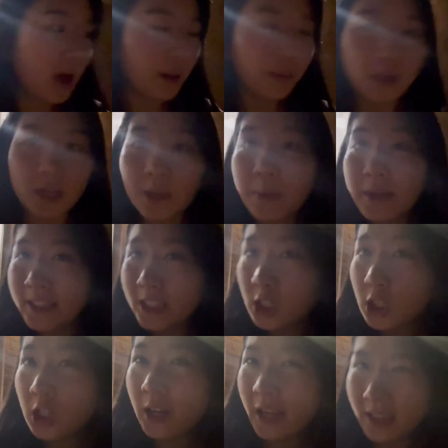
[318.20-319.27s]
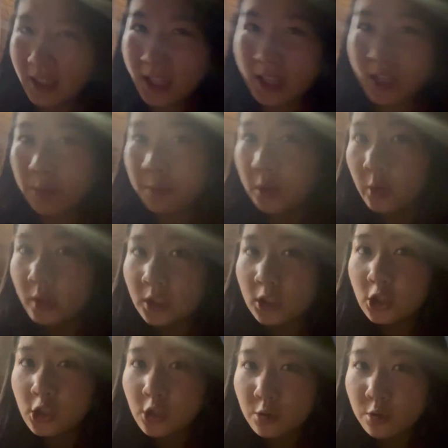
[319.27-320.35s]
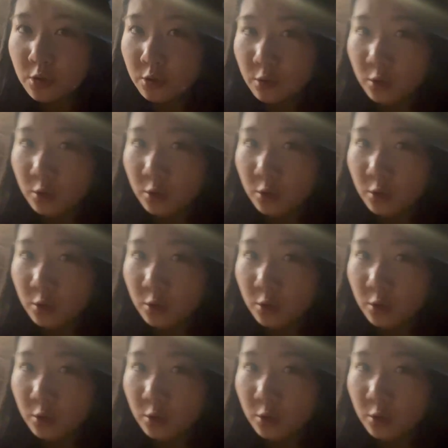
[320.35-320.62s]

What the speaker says: I'm gonna eat my dinner and then I'm going to go to